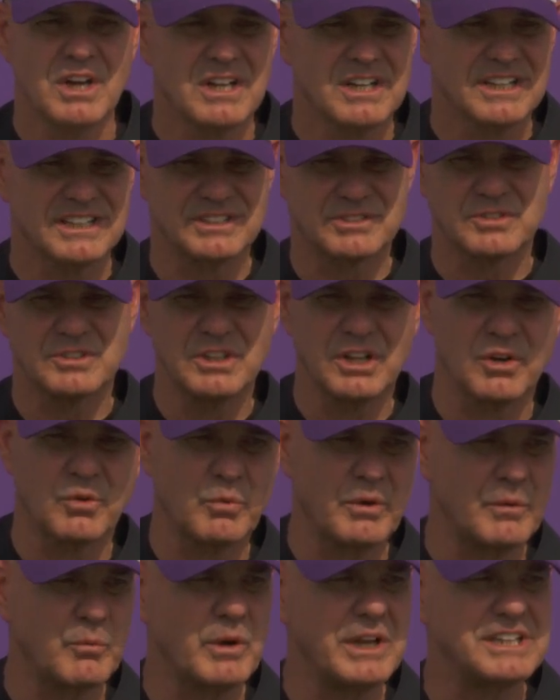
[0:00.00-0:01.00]
because, you know,
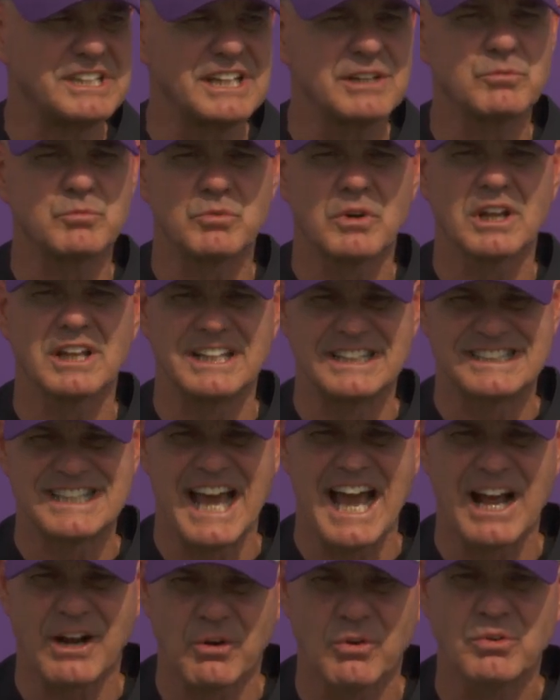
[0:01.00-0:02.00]
we, we didn't really
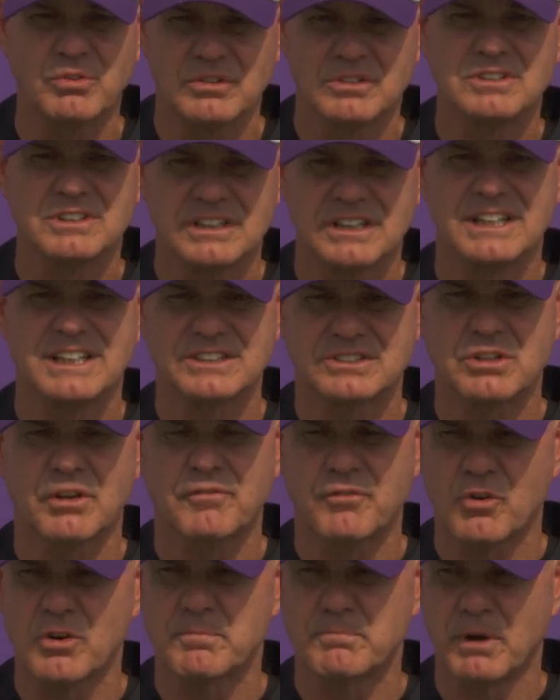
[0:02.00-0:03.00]
tackle and so
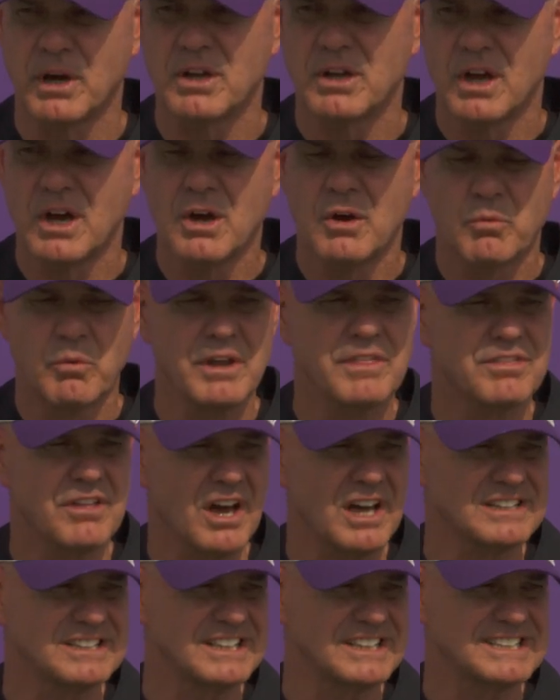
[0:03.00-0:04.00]
forth, but we
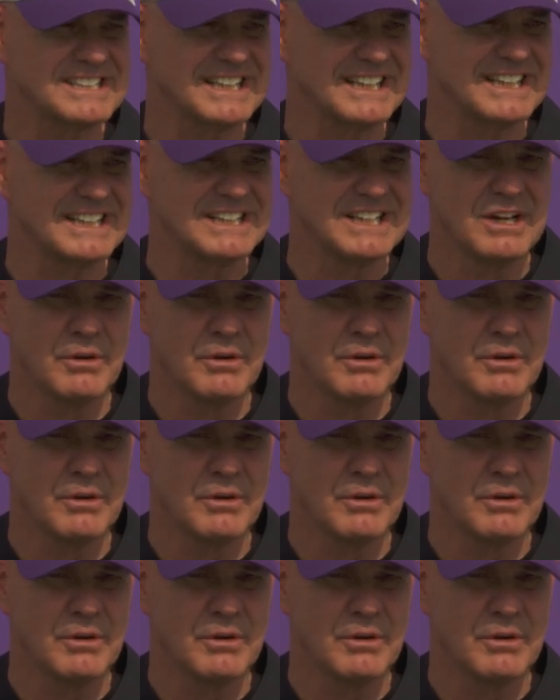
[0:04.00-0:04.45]
thought that uh,